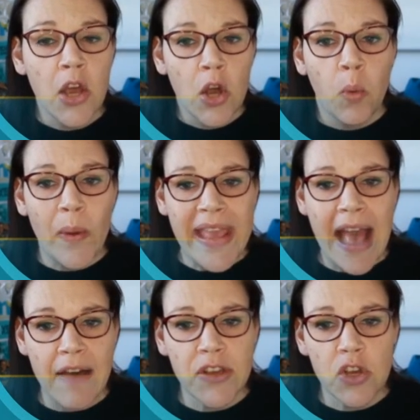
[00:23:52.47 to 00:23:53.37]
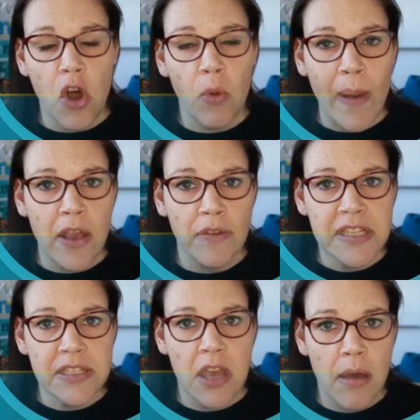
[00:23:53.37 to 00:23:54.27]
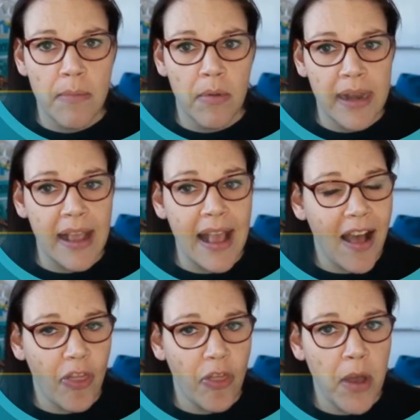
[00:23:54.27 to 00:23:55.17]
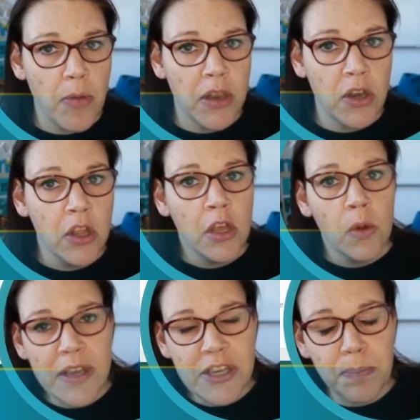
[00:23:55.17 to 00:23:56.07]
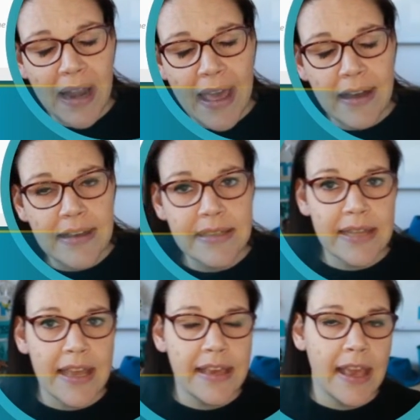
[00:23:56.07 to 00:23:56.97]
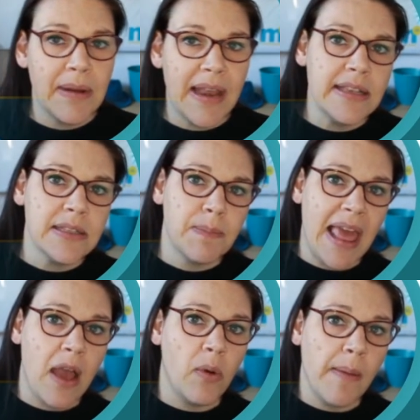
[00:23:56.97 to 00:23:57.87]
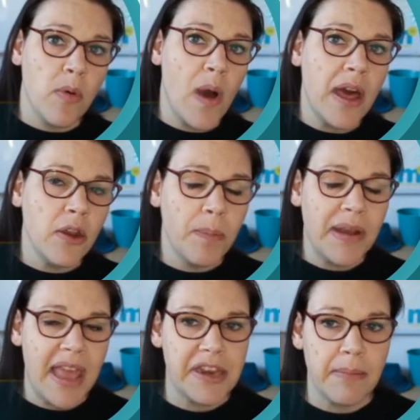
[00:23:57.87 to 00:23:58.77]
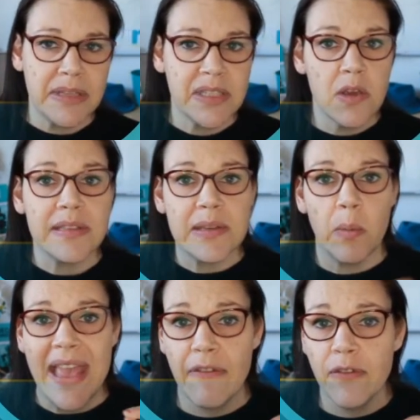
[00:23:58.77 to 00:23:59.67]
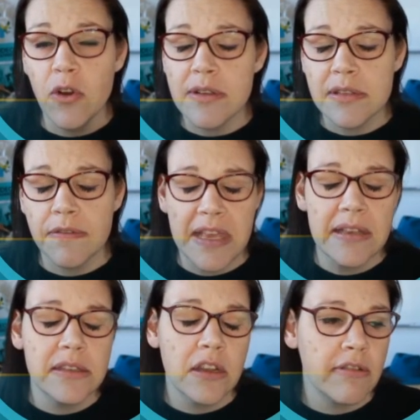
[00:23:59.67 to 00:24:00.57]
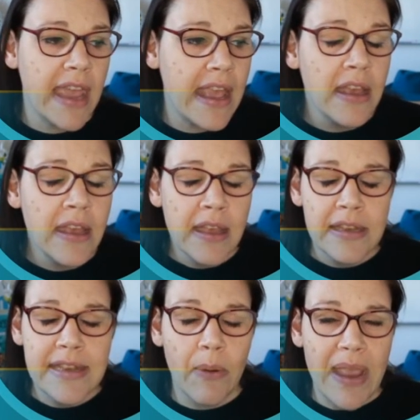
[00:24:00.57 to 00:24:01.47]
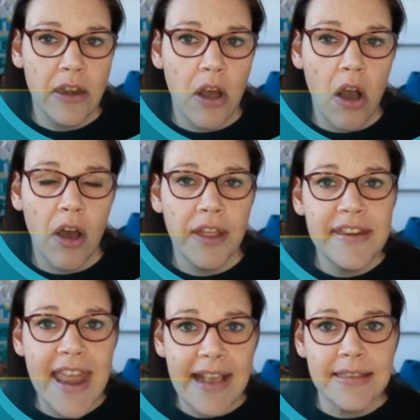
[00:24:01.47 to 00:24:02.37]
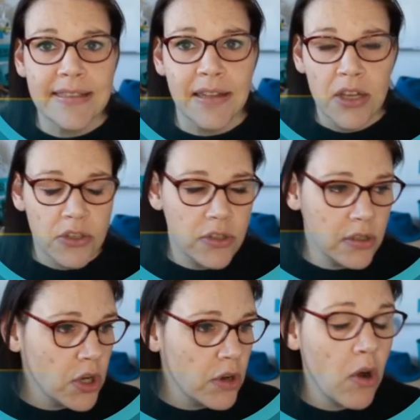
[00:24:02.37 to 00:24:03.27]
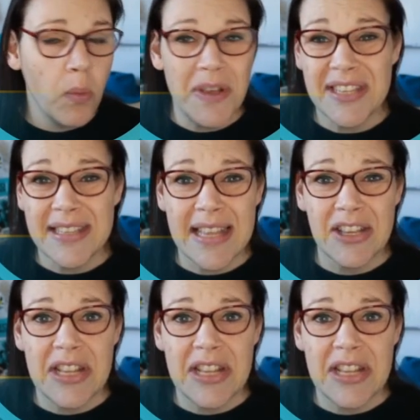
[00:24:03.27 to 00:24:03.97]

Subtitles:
we haven't got a way of determining at the moment which player is taking place, player number 1 or player number 2. So we have lots of things to create now in our next tutorial, which is essentially